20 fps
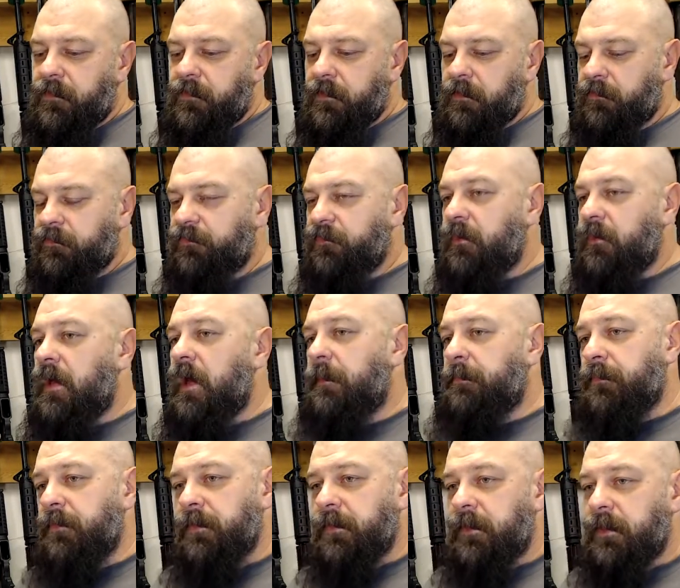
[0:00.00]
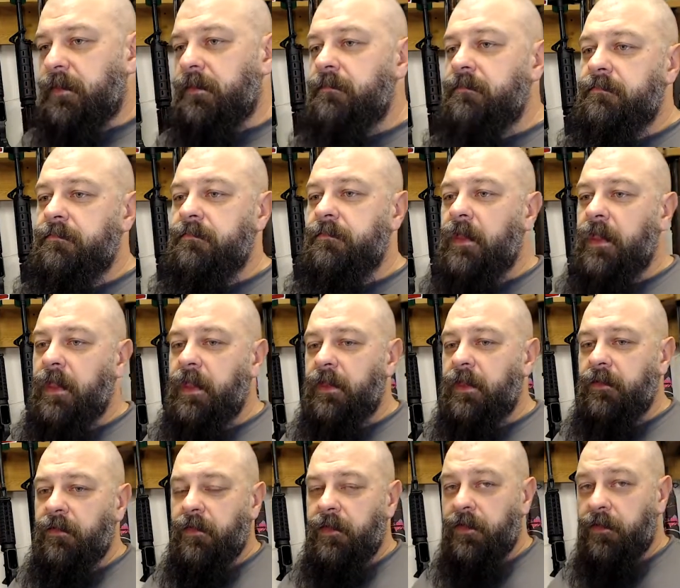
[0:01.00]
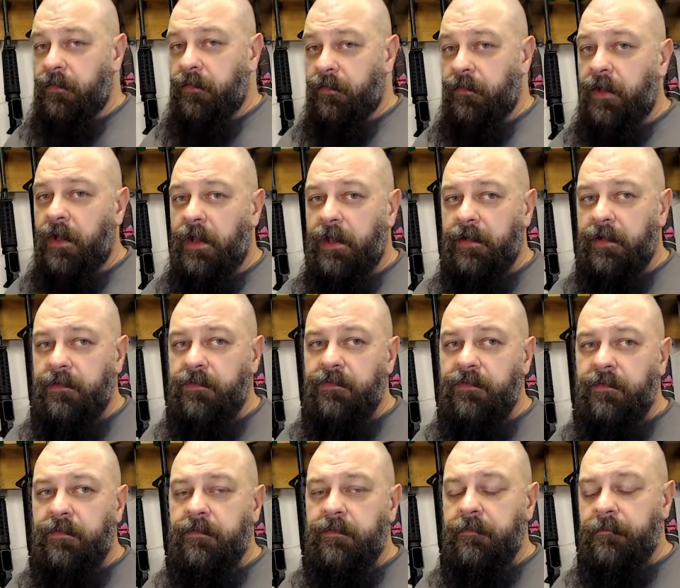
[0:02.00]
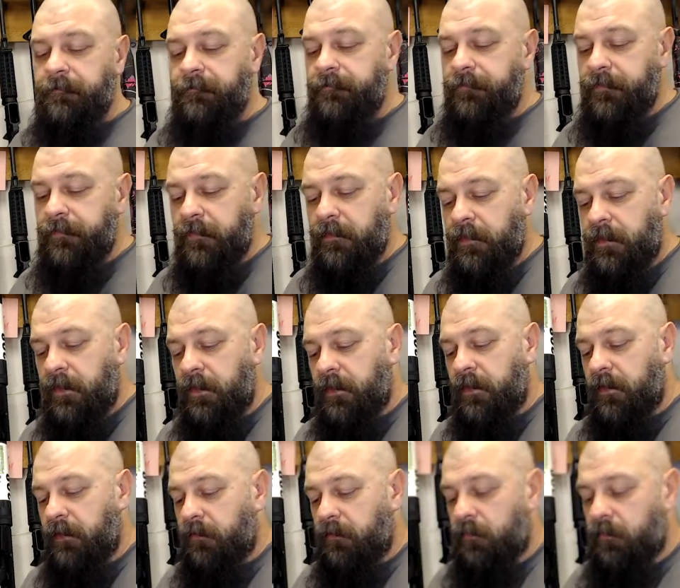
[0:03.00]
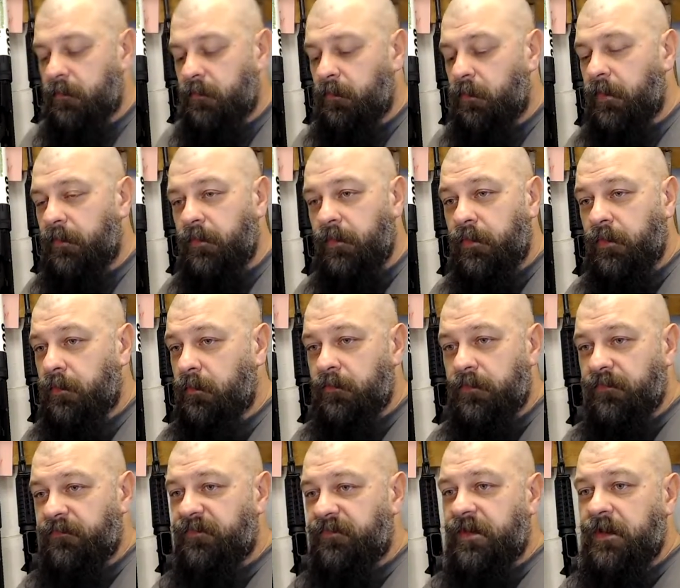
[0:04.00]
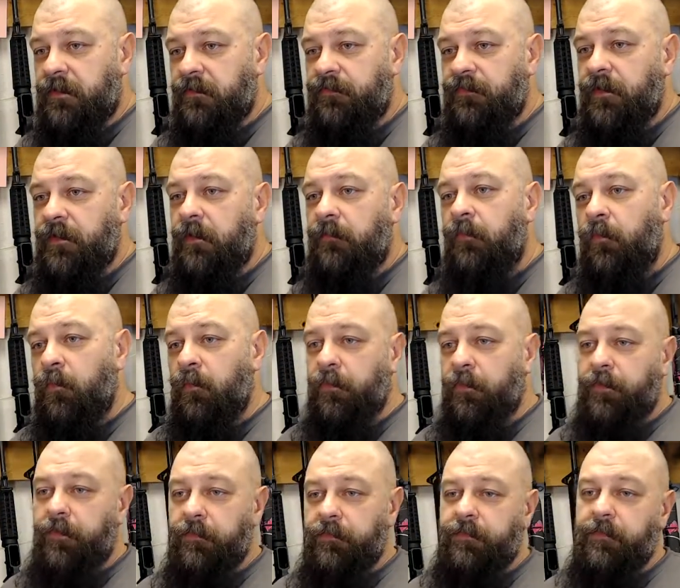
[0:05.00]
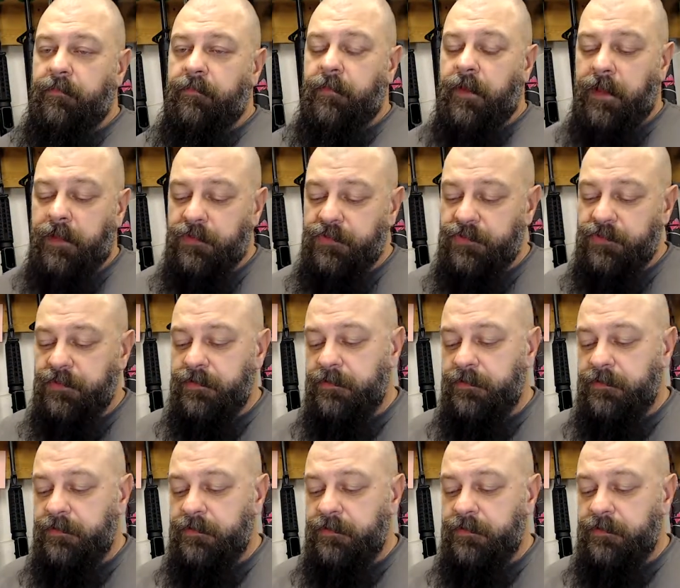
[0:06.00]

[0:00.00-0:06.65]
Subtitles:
sloppily handling your gun, whether you're defending yourself or you're at the range.